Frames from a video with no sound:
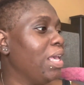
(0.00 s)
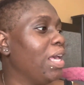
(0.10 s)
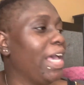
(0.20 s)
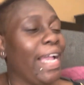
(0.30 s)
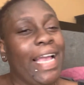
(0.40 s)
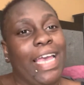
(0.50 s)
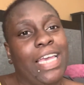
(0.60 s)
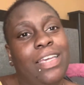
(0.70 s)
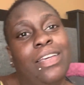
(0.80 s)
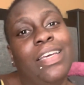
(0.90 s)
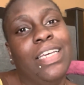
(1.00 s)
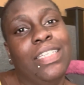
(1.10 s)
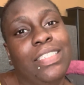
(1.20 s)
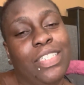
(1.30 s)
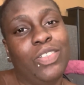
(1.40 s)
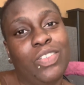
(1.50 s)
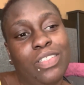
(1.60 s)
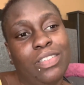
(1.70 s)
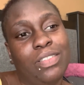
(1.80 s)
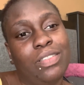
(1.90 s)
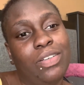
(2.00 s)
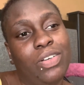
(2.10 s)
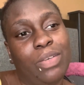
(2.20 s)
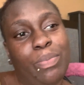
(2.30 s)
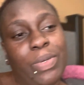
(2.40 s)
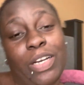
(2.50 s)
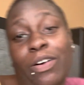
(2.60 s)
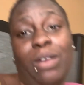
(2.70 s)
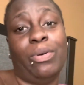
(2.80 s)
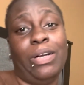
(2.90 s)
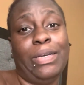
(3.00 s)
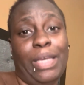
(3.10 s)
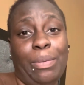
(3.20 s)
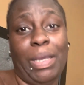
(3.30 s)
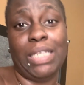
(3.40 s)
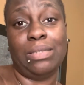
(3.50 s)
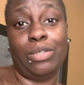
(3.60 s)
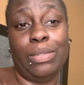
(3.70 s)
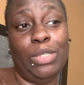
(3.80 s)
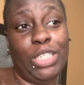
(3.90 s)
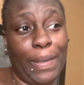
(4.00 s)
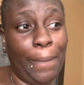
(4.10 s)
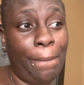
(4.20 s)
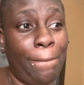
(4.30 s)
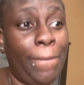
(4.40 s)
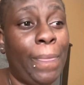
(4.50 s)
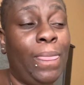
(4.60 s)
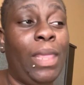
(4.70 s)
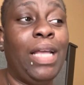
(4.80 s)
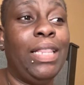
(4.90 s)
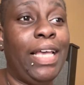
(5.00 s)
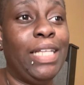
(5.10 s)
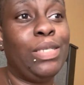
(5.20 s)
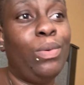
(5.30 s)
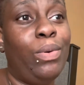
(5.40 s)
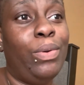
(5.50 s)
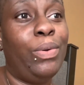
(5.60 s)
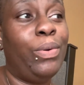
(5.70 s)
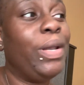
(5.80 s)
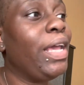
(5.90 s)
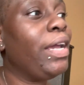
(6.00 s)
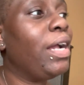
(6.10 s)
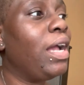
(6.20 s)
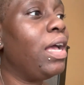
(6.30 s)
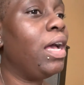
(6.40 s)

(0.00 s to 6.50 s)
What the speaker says: I got dinner in the crock pot cooking, making some cream of chicken. That's going on there.